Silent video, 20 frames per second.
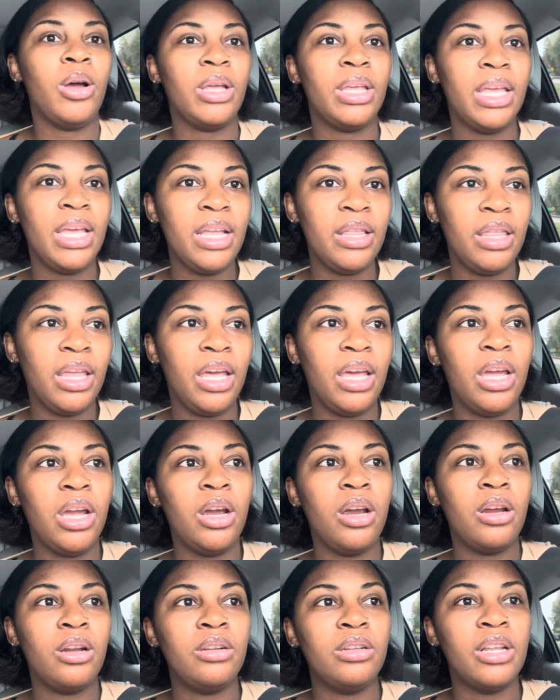Get
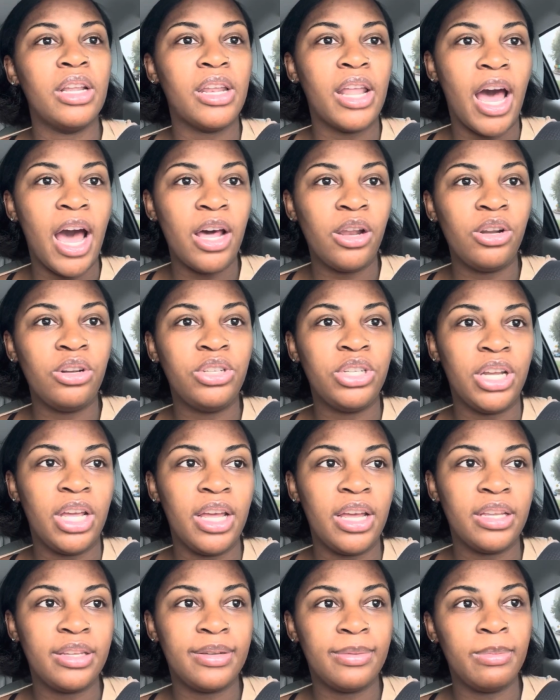there, the doctor
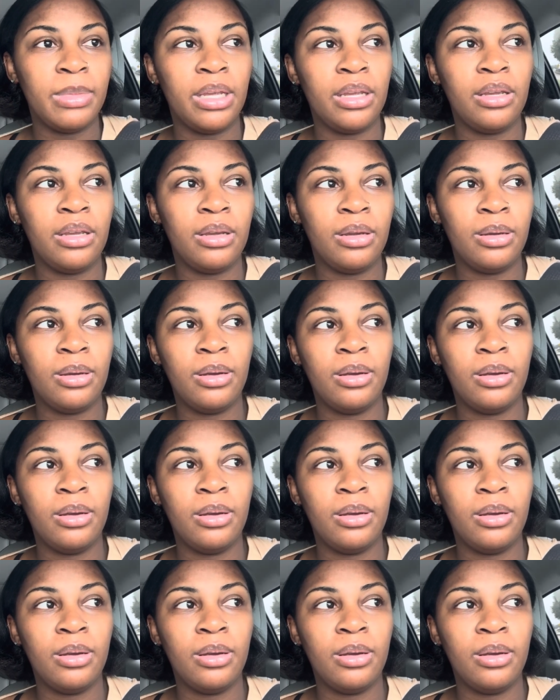checks me,